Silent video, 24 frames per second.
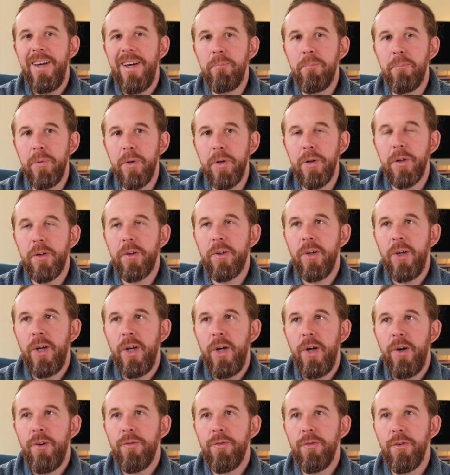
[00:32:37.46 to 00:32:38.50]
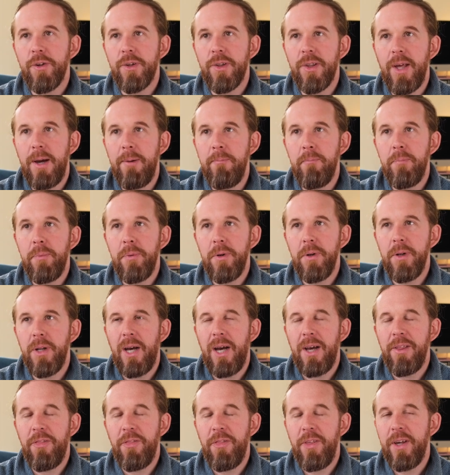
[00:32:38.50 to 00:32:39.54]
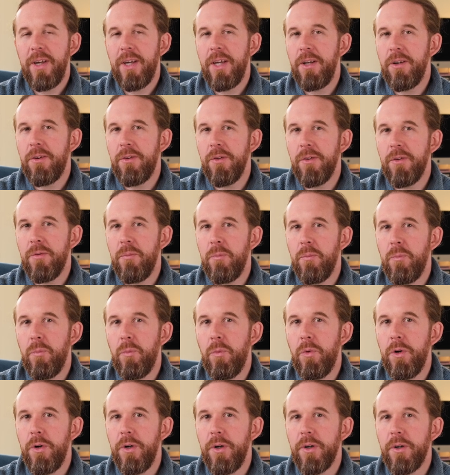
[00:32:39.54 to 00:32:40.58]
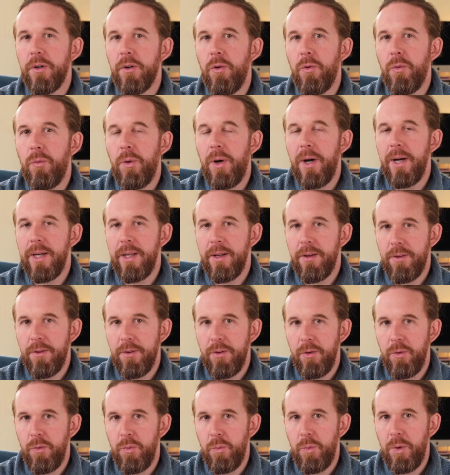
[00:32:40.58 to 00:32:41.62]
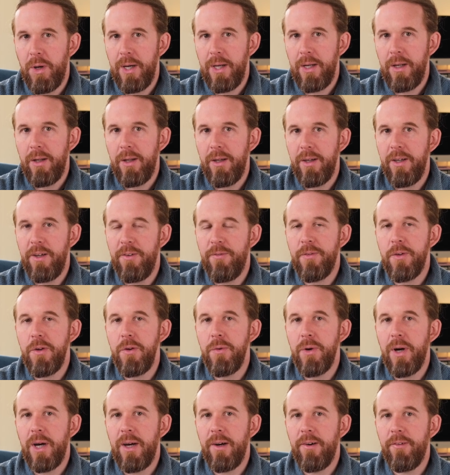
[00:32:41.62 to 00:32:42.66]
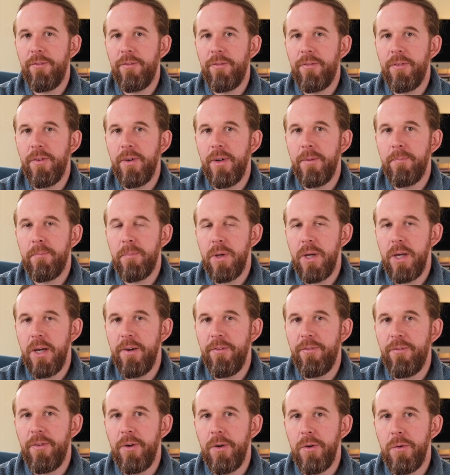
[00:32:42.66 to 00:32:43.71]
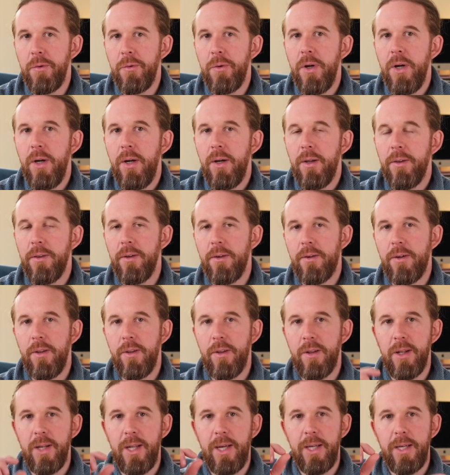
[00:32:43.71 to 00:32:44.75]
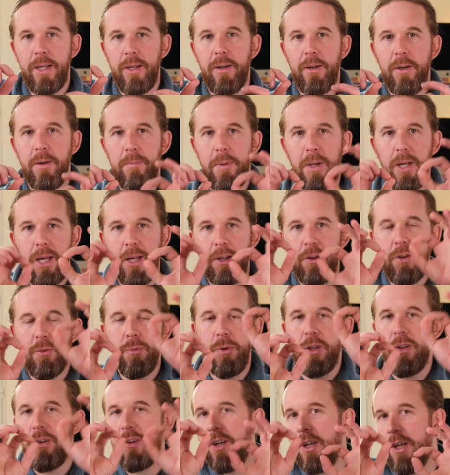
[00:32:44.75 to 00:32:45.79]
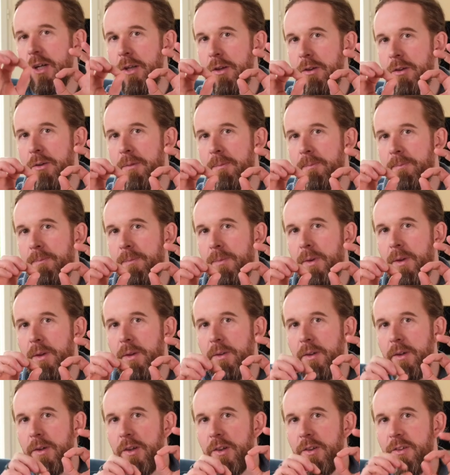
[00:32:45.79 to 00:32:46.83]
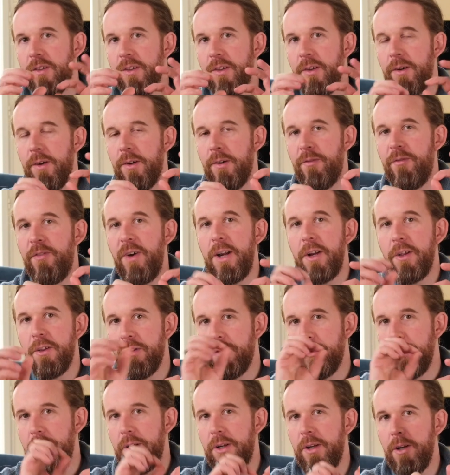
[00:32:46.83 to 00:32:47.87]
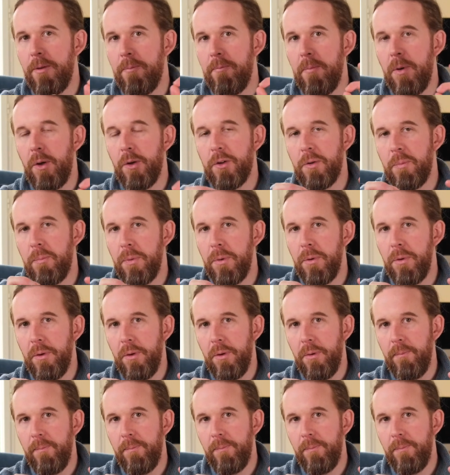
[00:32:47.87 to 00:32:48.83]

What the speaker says: But for example, I think it doesn't work quite so well if you have a PFO that is like a bit like Swiss cheese, that is fenestrated, multiple